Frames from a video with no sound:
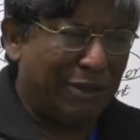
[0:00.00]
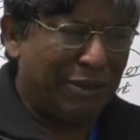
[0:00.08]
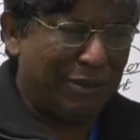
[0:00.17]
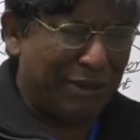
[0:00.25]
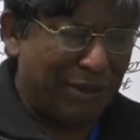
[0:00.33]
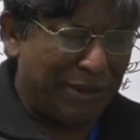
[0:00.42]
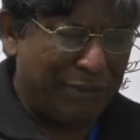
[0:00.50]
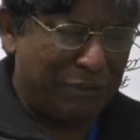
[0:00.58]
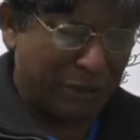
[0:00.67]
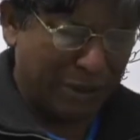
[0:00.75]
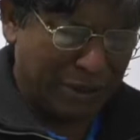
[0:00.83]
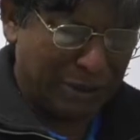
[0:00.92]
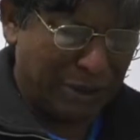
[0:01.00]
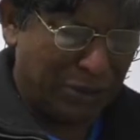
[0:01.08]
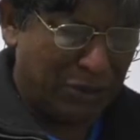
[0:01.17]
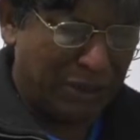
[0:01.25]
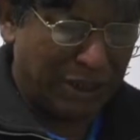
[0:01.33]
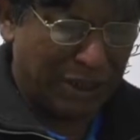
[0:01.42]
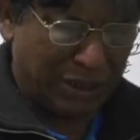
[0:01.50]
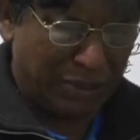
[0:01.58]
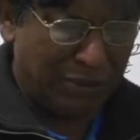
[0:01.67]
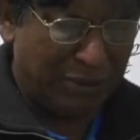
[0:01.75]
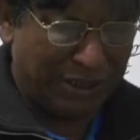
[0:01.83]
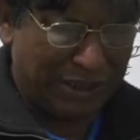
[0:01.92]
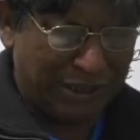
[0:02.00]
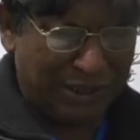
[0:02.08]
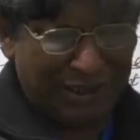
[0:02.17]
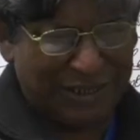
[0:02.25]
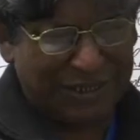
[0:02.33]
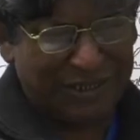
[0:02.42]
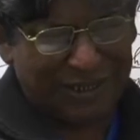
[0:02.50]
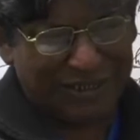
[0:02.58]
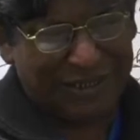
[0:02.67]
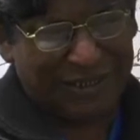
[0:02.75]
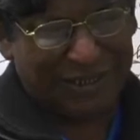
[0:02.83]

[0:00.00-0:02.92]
a particular unit in the sentence.